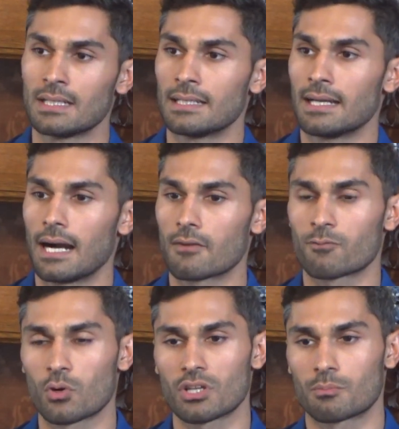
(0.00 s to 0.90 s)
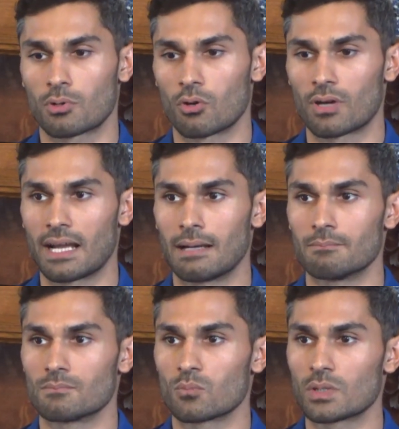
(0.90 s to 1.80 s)
our 4-year program,
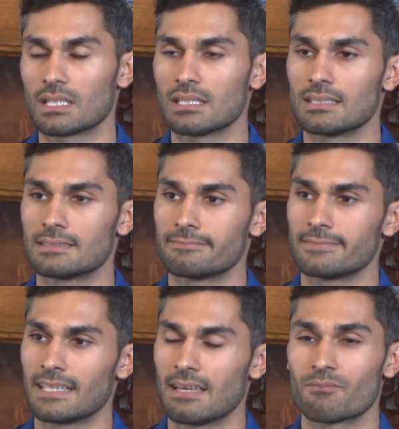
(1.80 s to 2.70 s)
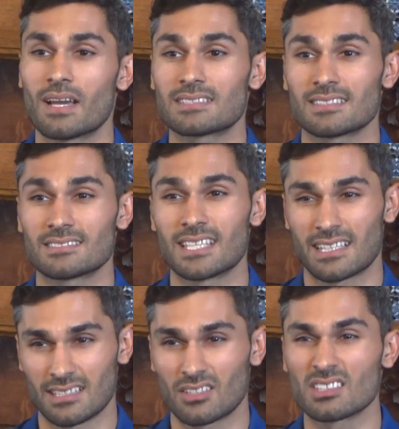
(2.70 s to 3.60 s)
we invest in
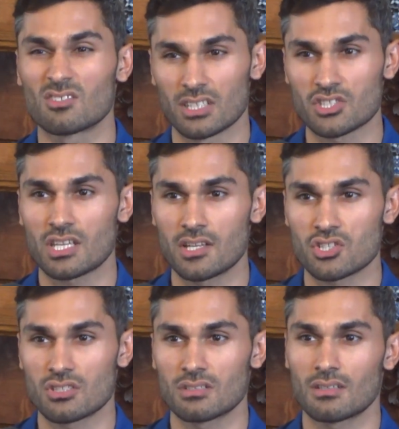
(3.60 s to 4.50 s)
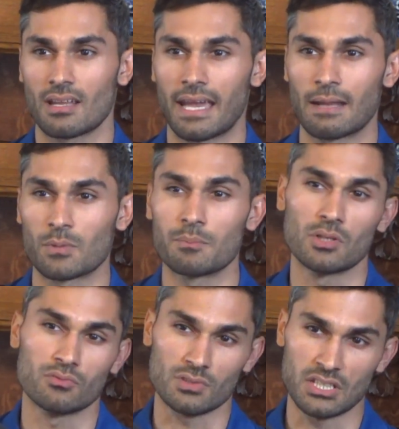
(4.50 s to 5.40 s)
secondary legal education, and we
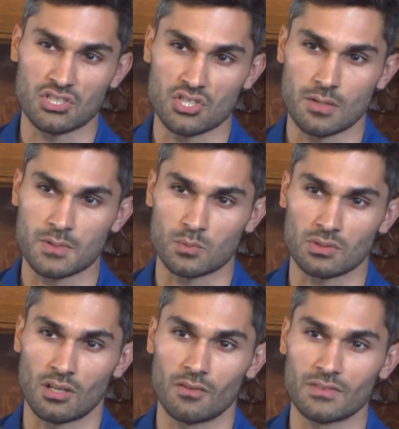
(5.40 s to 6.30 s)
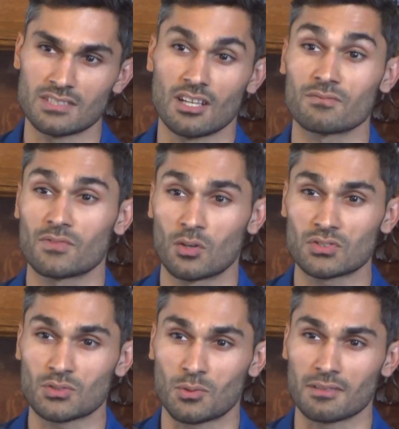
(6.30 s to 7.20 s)
build relationships with all of these young folks
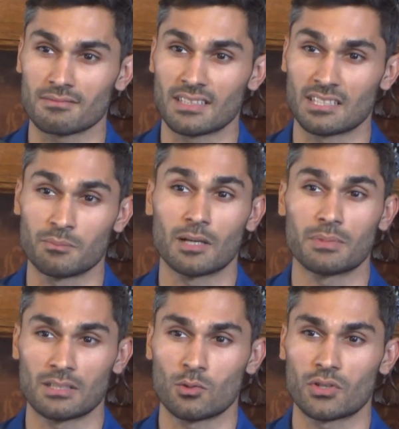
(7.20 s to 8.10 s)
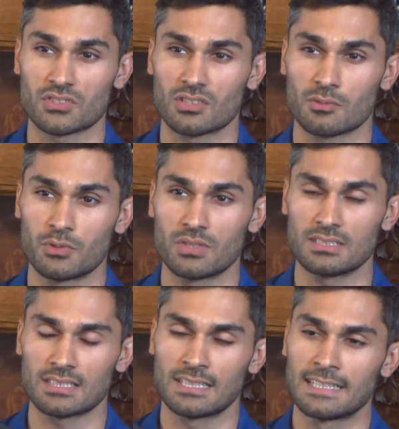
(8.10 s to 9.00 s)
who are thinking about being lawyers in their
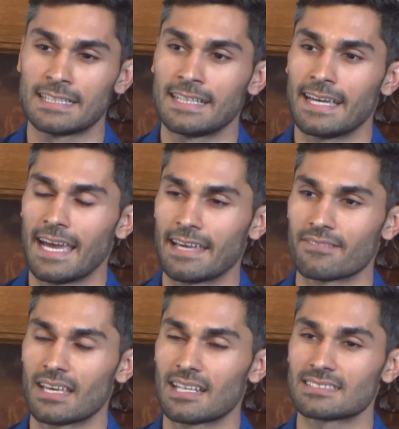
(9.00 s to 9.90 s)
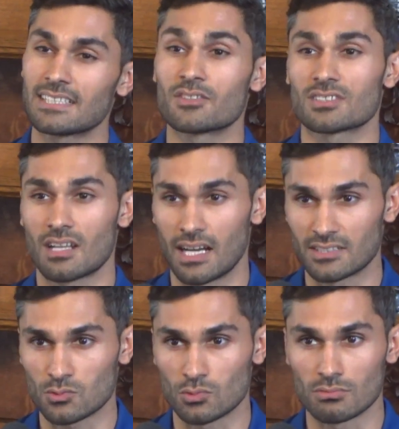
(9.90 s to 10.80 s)
communities. And then as seniors in high
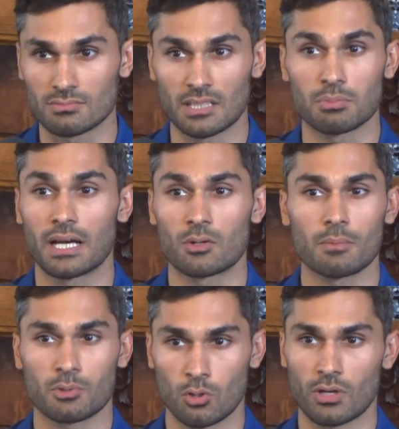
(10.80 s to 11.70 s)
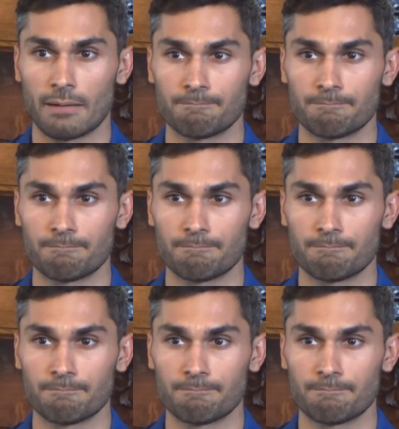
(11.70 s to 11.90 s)
school, they apply to our program.